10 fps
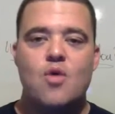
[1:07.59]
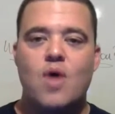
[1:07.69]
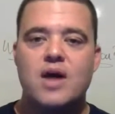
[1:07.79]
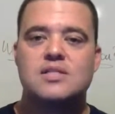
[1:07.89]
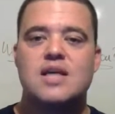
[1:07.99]

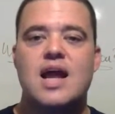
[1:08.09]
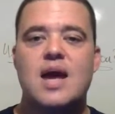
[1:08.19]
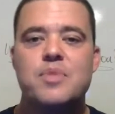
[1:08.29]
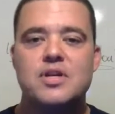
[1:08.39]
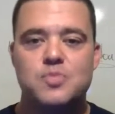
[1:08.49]
Why does that
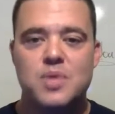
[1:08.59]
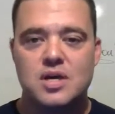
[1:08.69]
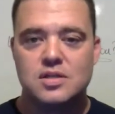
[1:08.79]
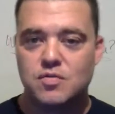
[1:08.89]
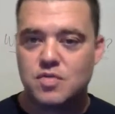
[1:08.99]
happen? Is
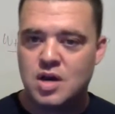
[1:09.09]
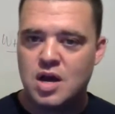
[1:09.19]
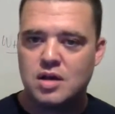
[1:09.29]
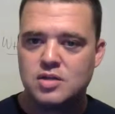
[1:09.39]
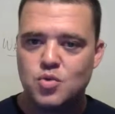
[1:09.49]
because of the
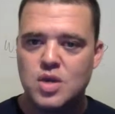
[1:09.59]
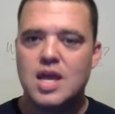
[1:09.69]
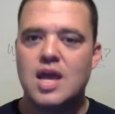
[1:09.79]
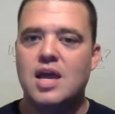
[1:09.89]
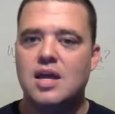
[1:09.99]
knowledge we
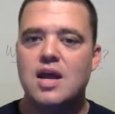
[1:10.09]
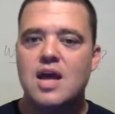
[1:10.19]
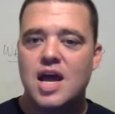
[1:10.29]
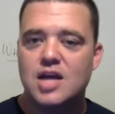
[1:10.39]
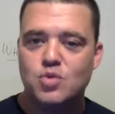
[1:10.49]
gain
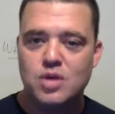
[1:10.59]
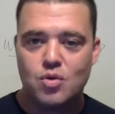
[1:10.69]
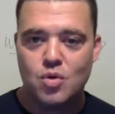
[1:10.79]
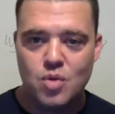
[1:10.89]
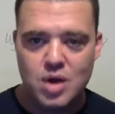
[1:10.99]
as we grow